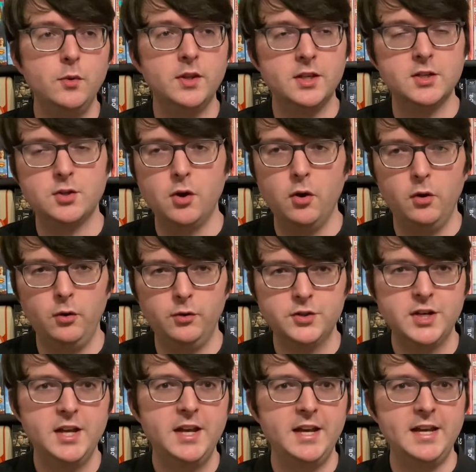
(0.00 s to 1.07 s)
with his goals,
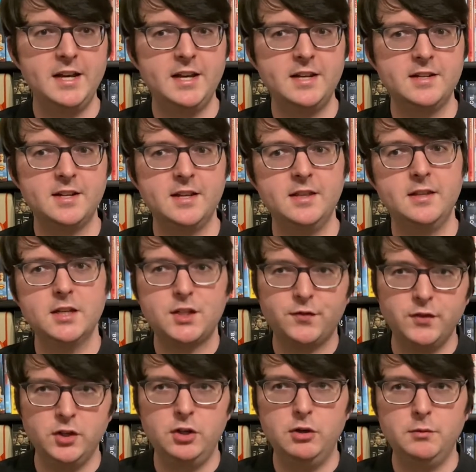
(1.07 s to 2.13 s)
and in this
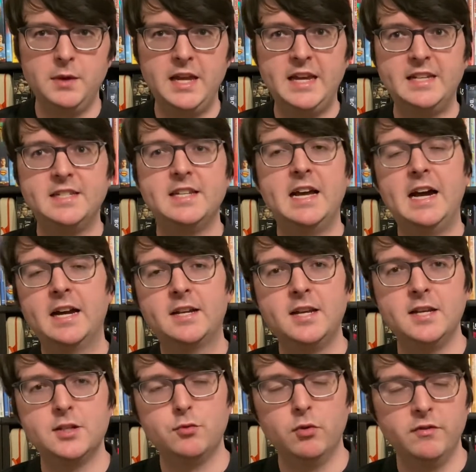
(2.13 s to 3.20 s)
film exact
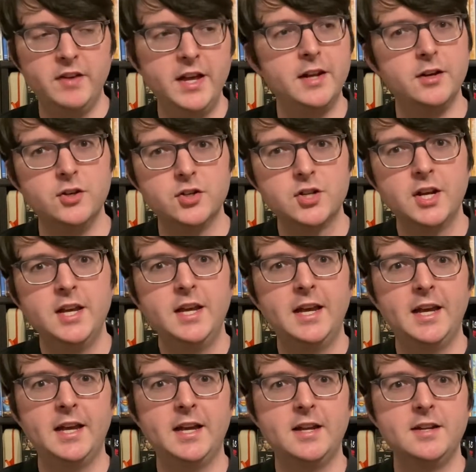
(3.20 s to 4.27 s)
his revenge.
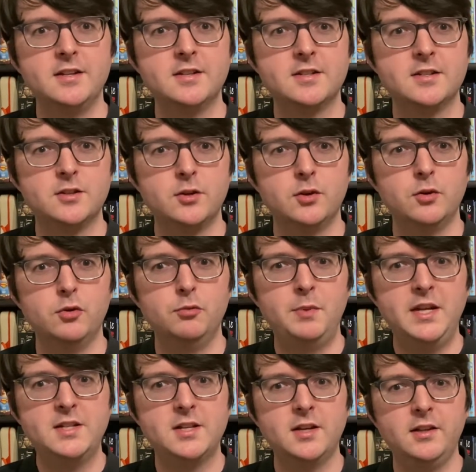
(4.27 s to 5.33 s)
And so
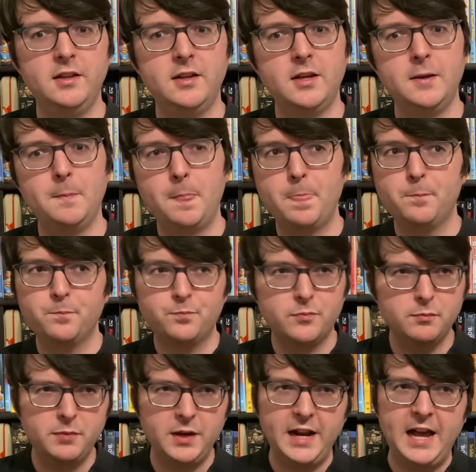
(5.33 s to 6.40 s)
basically,
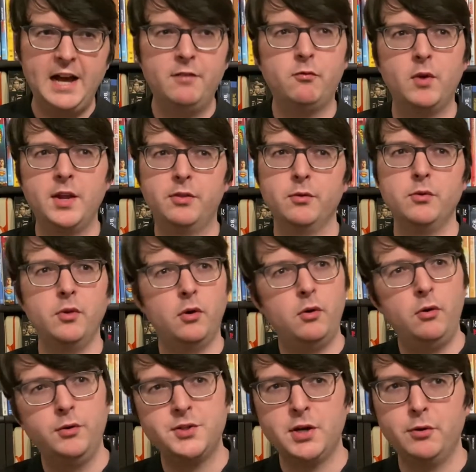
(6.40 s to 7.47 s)
about halfway through, the
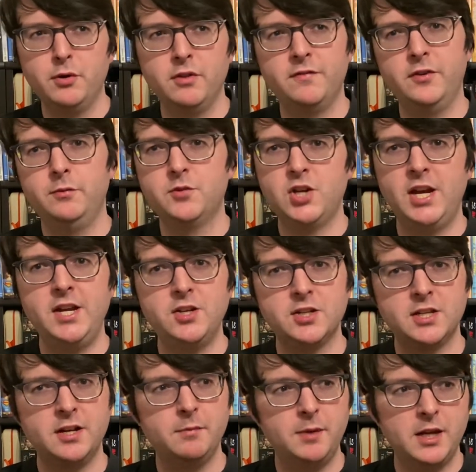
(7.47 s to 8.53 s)
whole tone of the film changes
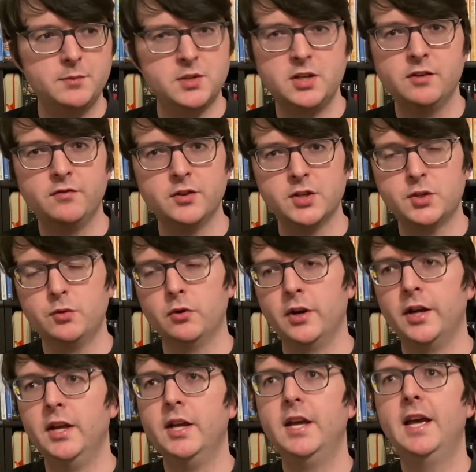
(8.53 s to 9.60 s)
and it becomes a different story.
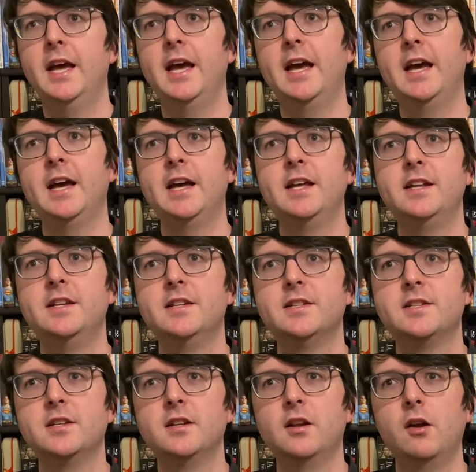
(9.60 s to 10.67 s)
And
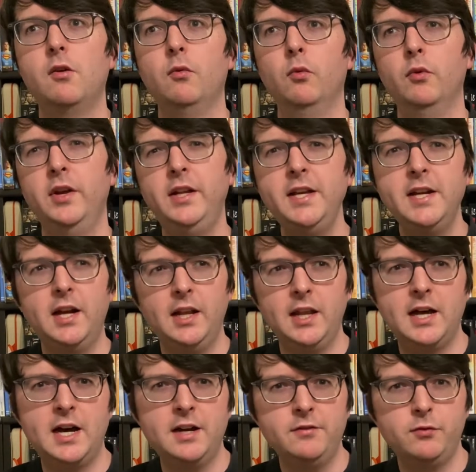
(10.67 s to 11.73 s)
really, in a
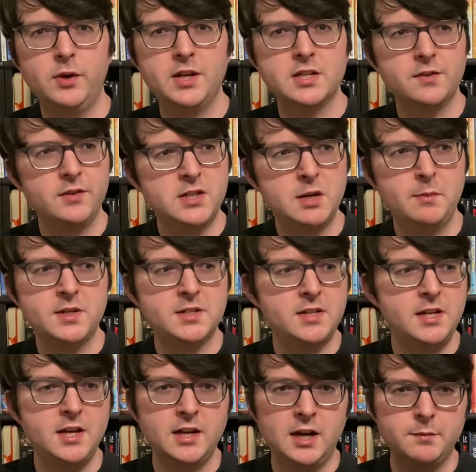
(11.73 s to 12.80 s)
lot of ways, every time I
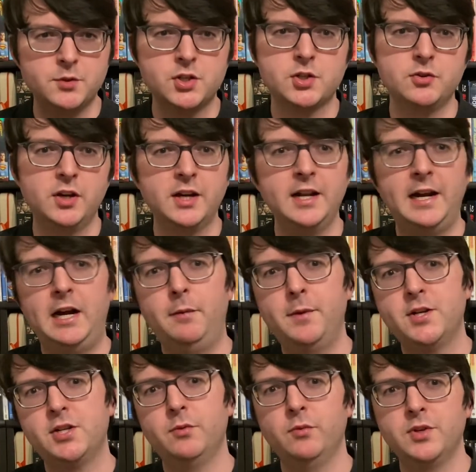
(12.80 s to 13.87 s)
see it, I'm struck at how
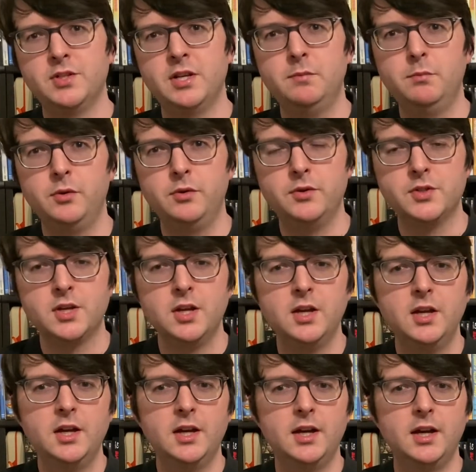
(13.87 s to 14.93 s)
much it resembles
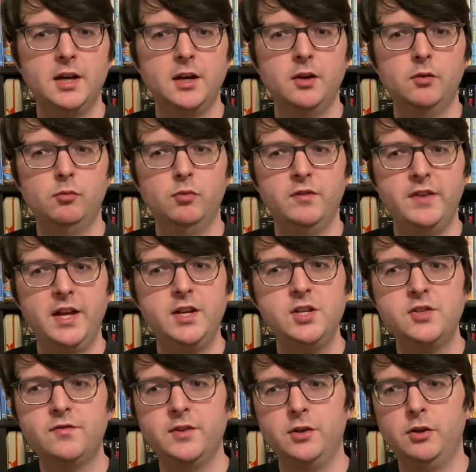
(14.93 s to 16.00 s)
revenge
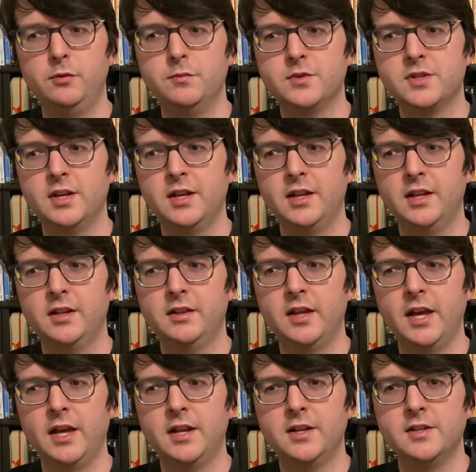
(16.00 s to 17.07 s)
films,
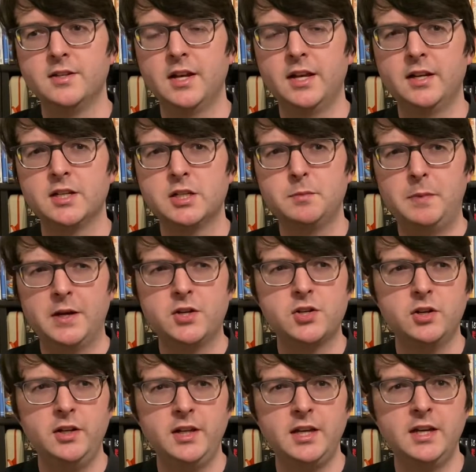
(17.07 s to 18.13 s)
and
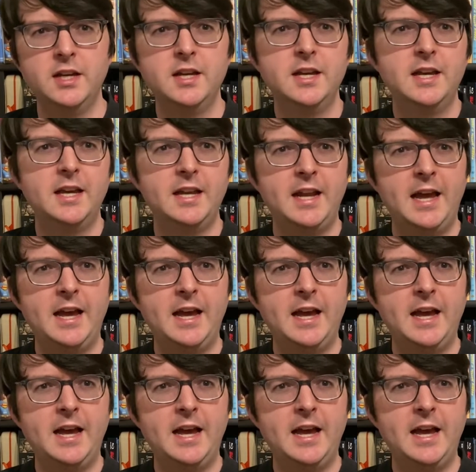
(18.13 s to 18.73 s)
especially it